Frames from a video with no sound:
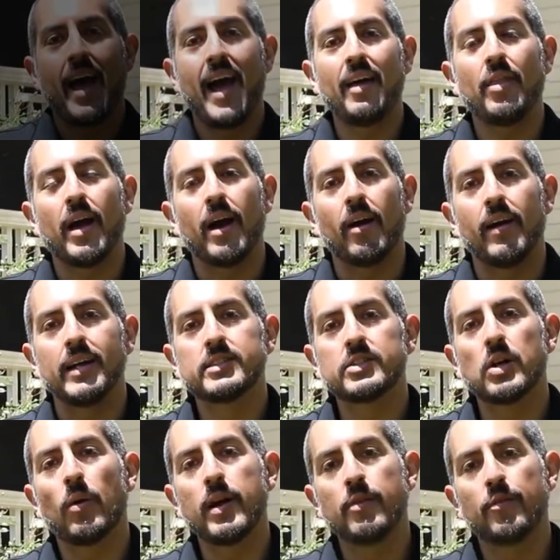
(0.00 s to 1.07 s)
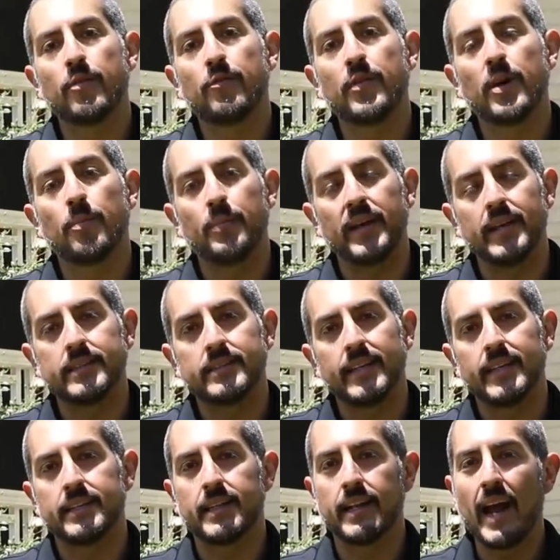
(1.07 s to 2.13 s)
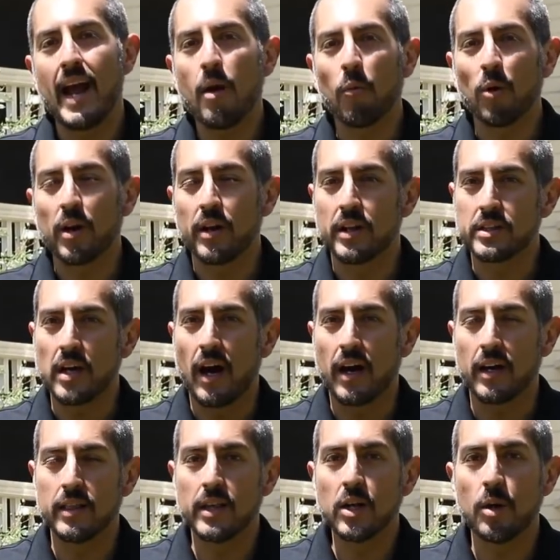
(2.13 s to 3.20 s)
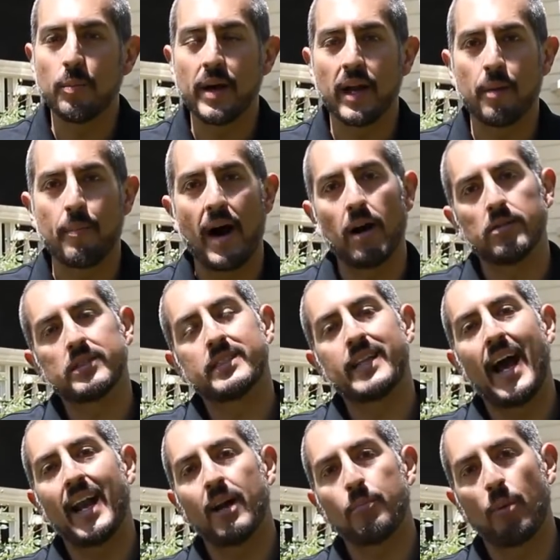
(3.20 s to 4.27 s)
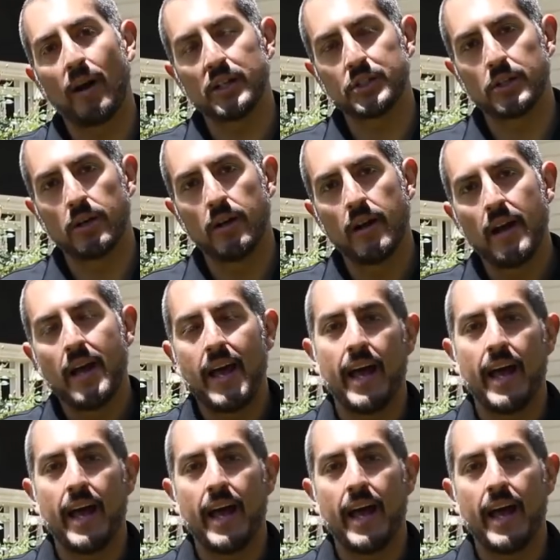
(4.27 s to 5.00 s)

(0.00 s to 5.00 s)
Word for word: Hey there, it's Tony from Fieldpiece, and today we're going to talk a little bit about static pressure,